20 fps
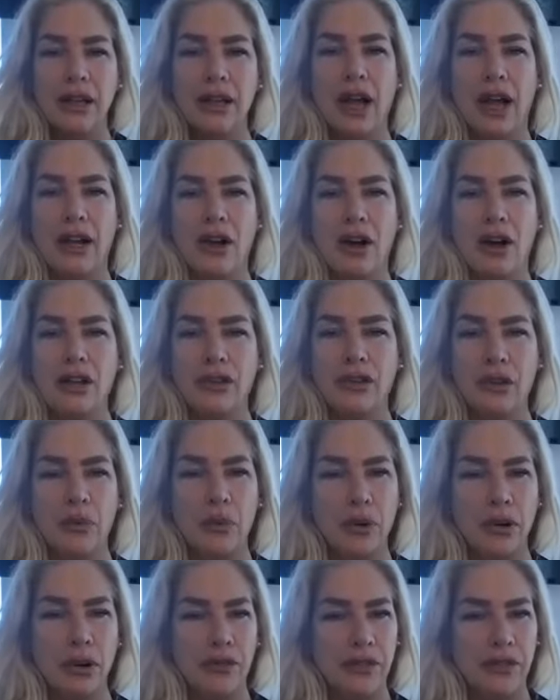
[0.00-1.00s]
I call it the
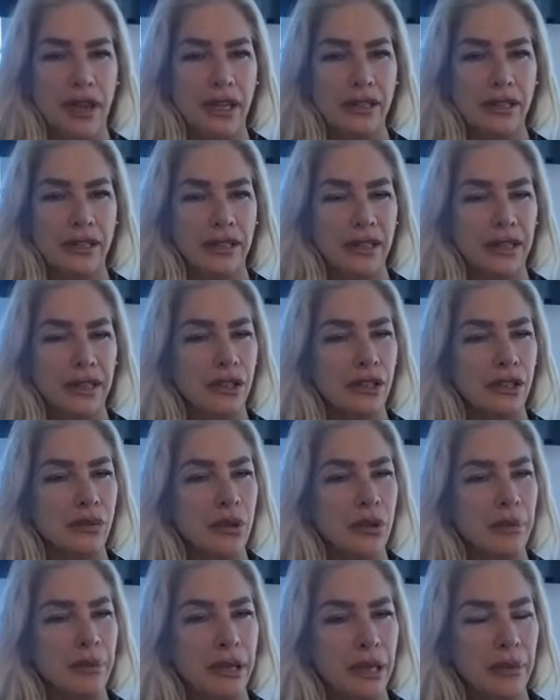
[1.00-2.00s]
work phase because this is
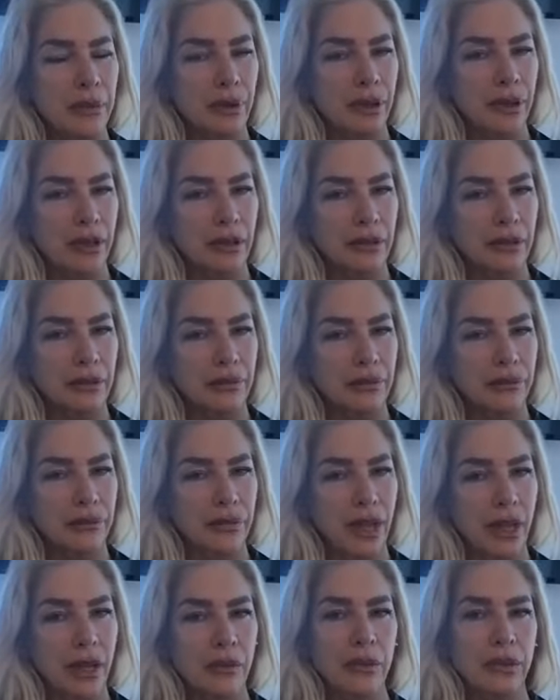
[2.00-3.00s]
where people
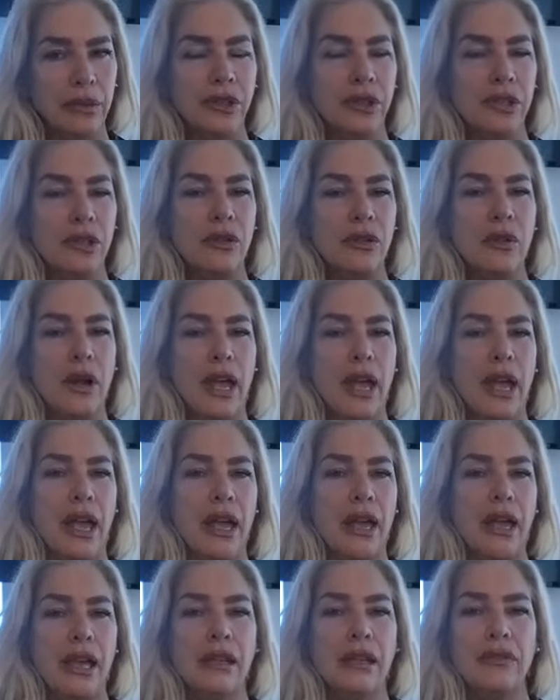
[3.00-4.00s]
will do
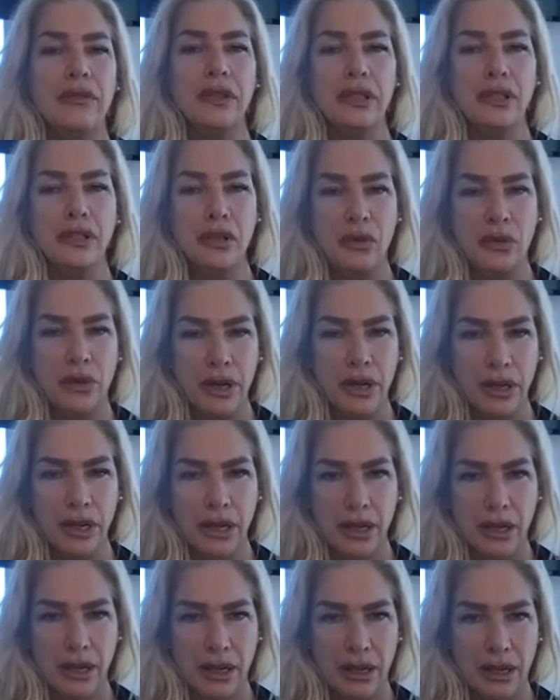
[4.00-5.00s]
a
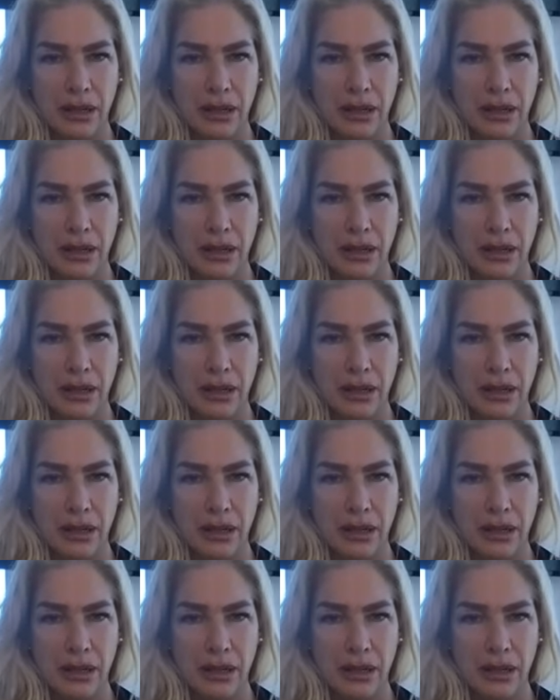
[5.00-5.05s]
inventory,